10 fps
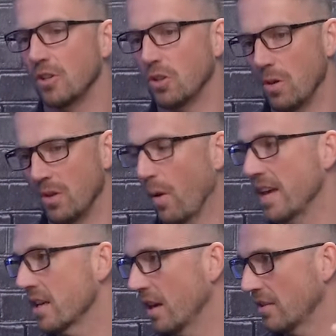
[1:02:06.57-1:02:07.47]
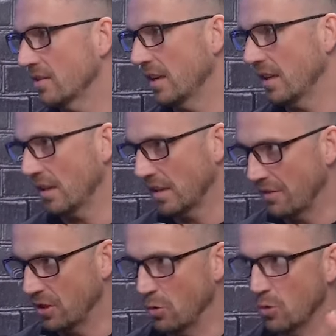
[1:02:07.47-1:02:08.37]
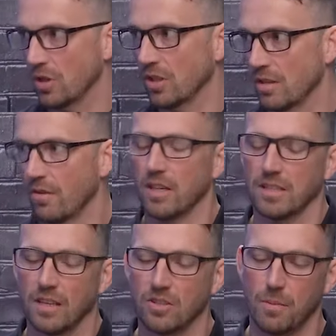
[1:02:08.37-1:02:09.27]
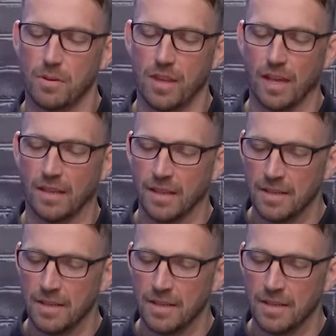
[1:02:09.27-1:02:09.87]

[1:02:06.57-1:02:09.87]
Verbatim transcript: doing the weight cuts and giving the nutrition advice and that type of thing.